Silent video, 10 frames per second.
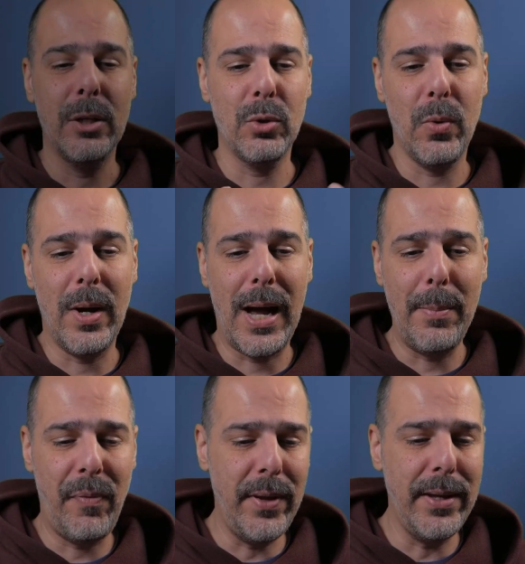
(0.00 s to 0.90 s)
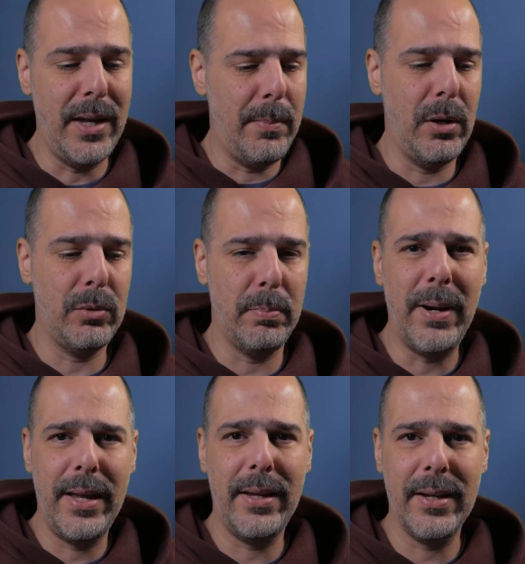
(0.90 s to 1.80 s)
So I'm thinking about
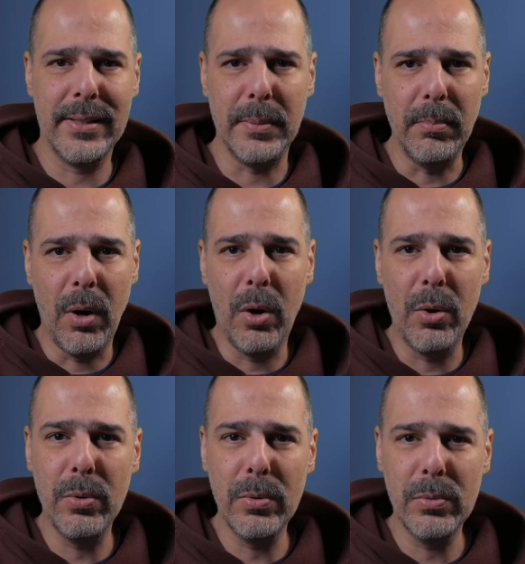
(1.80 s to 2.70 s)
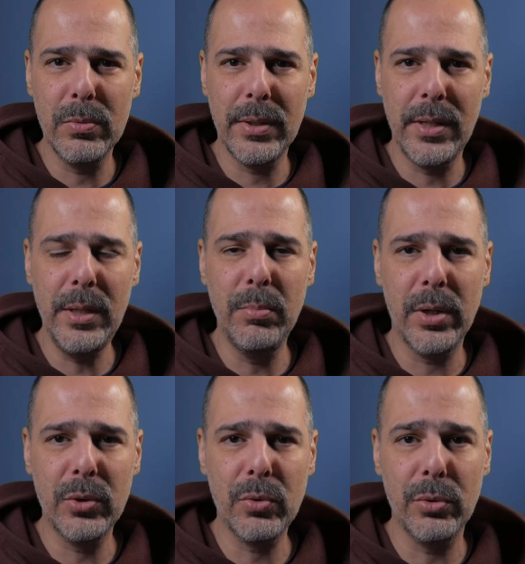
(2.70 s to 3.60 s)
buying a small
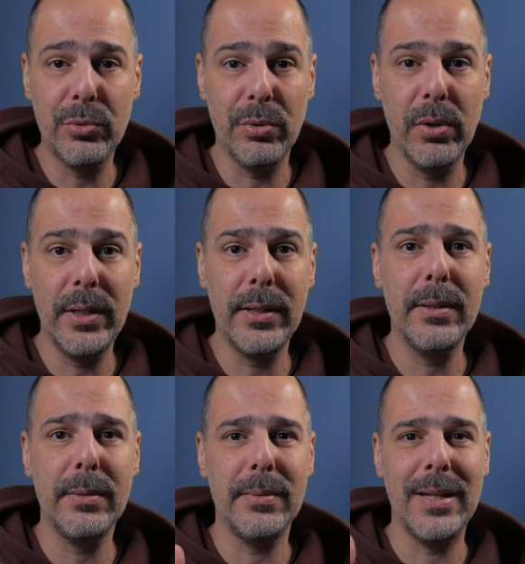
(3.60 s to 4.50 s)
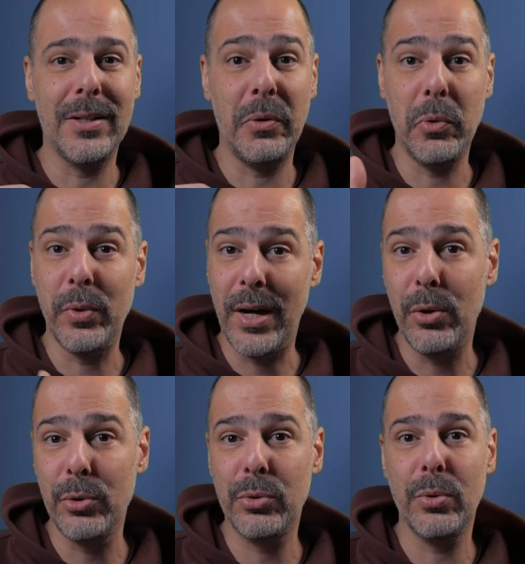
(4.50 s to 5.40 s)
keyboard controller that I will
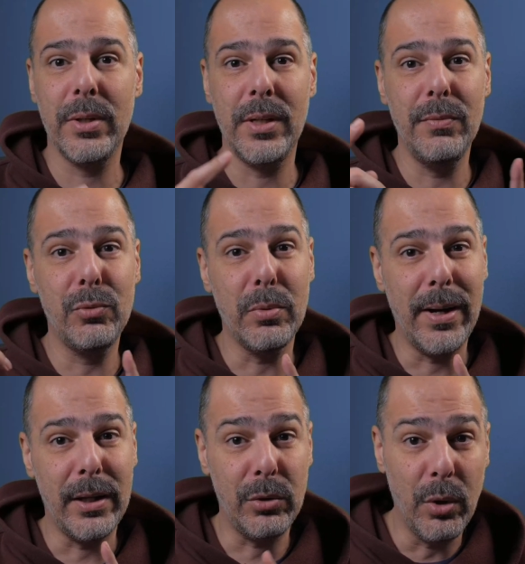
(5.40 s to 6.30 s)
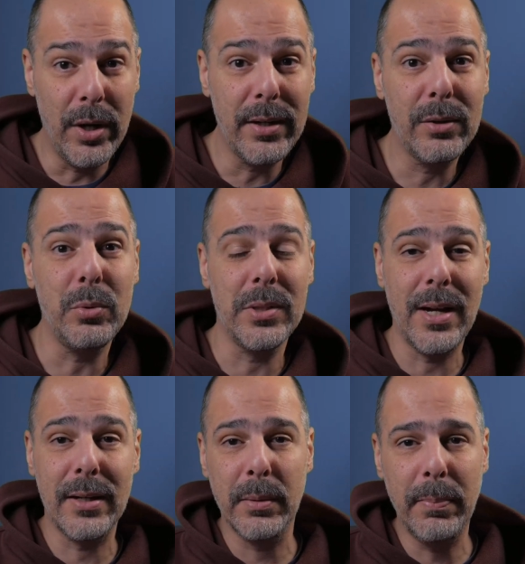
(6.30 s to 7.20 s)
also give to my daughter to
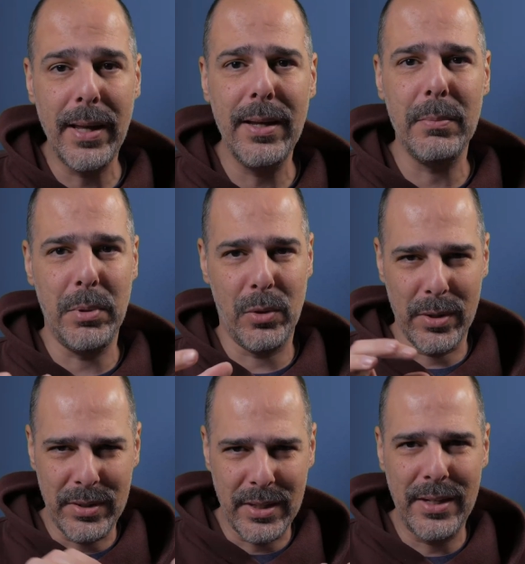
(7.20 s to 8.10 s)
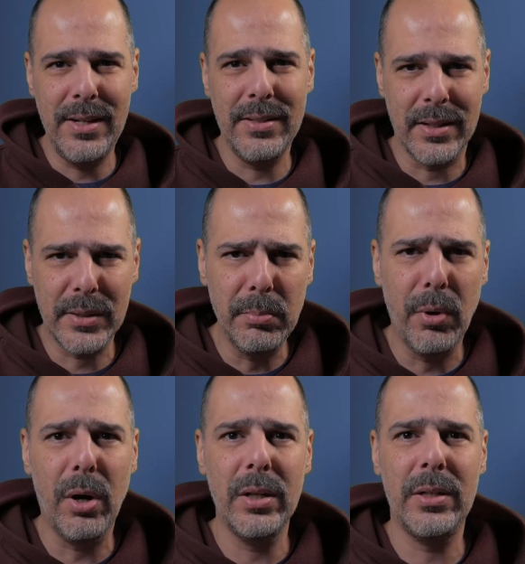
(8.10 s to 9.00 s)
start playing, because the keys are
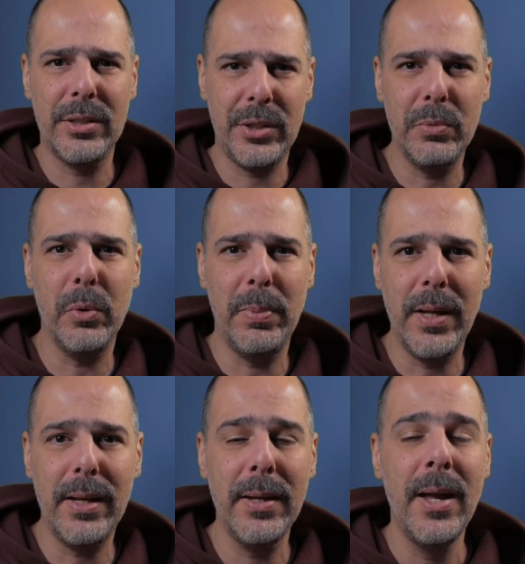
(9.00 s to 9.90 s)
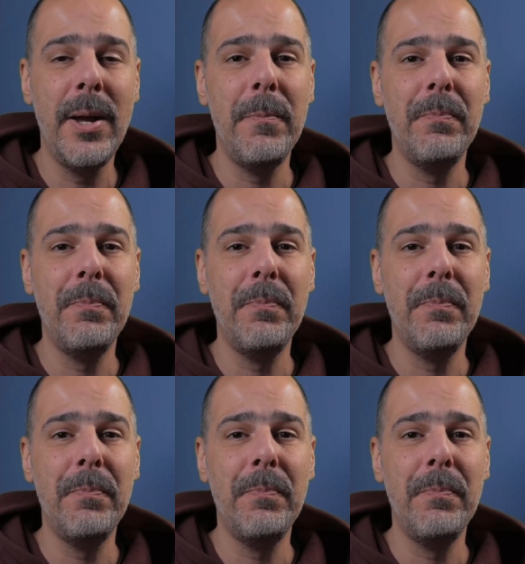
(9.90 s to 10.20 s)
smaller, she will play.